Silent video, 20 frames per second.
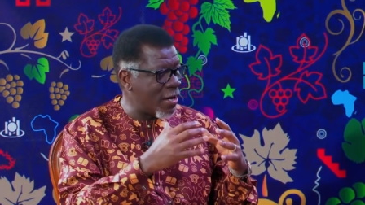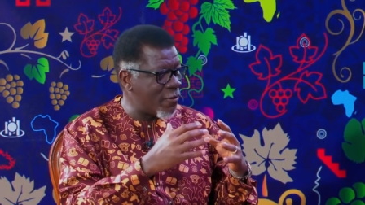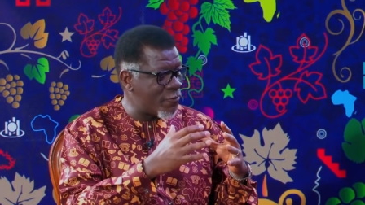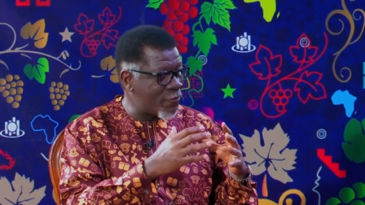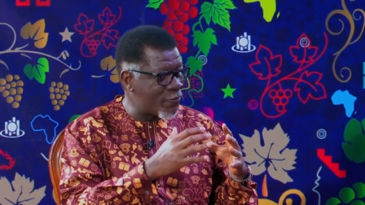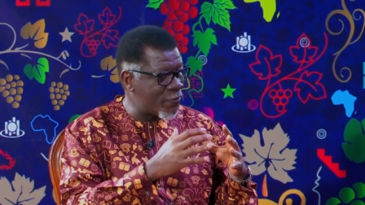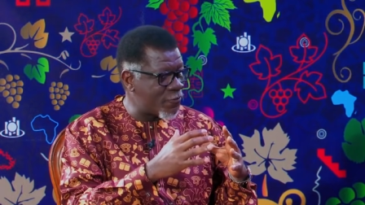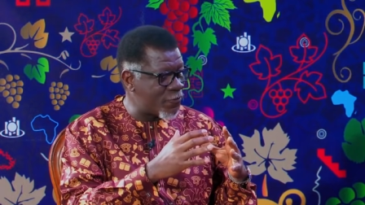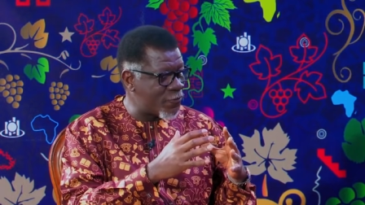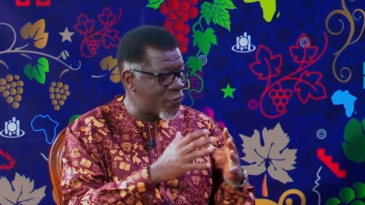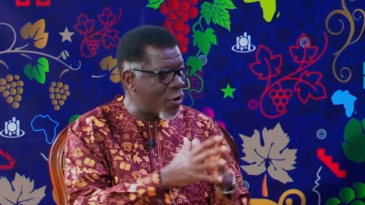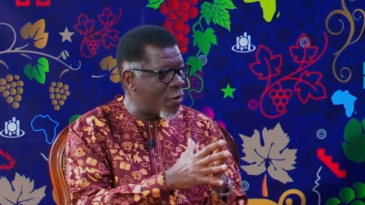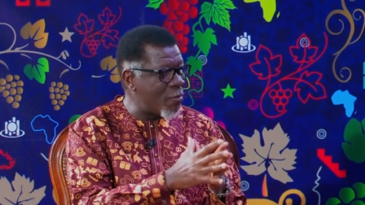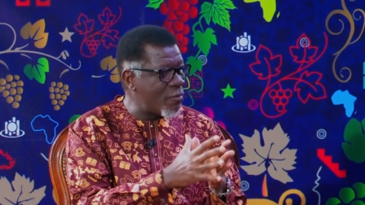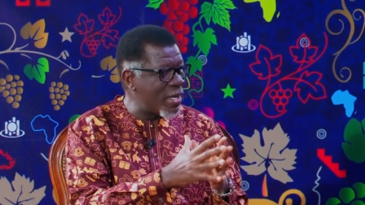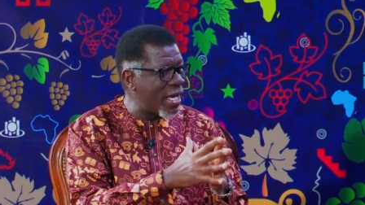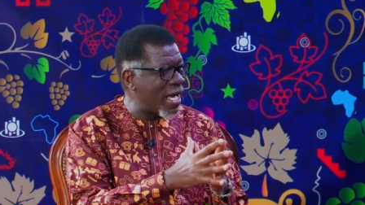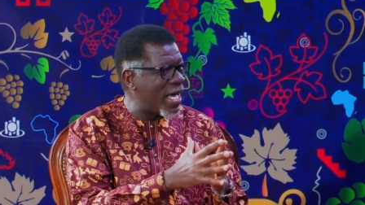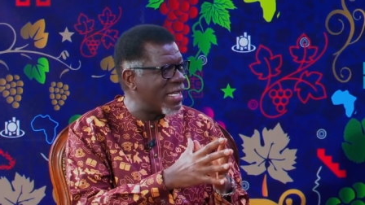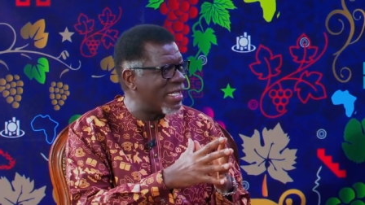
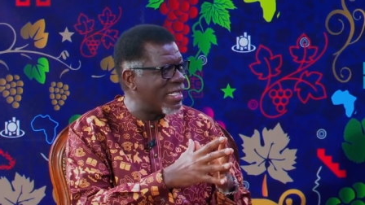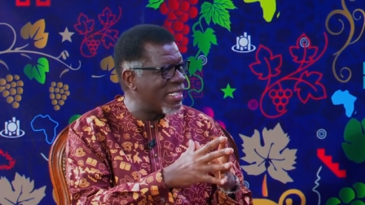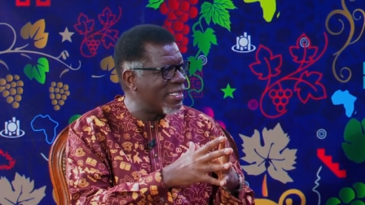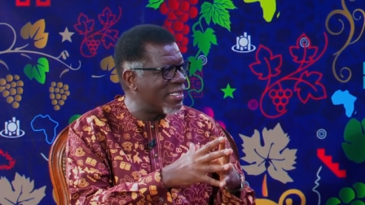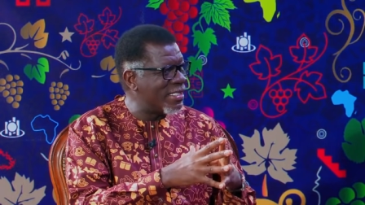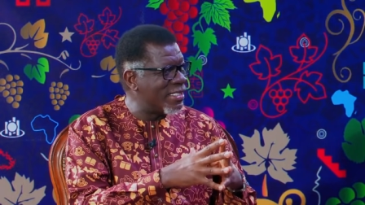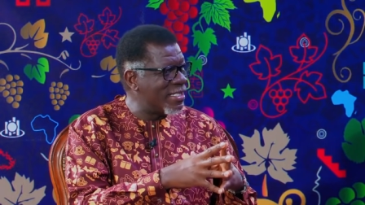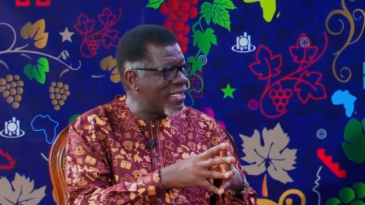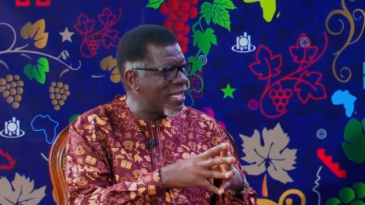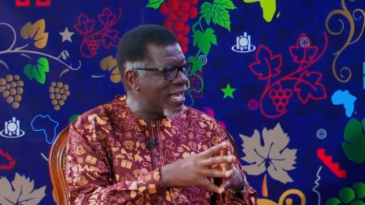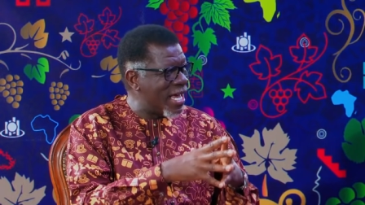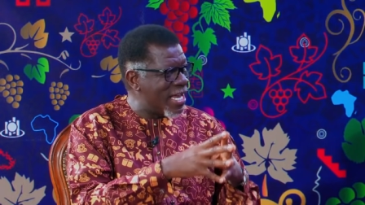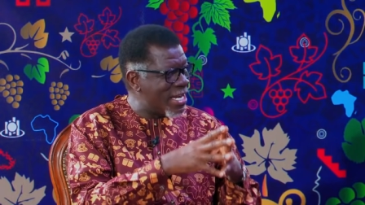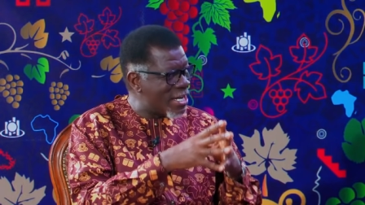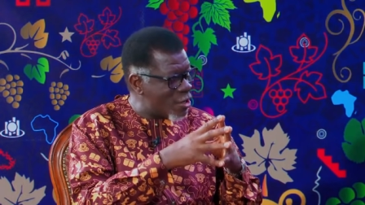from a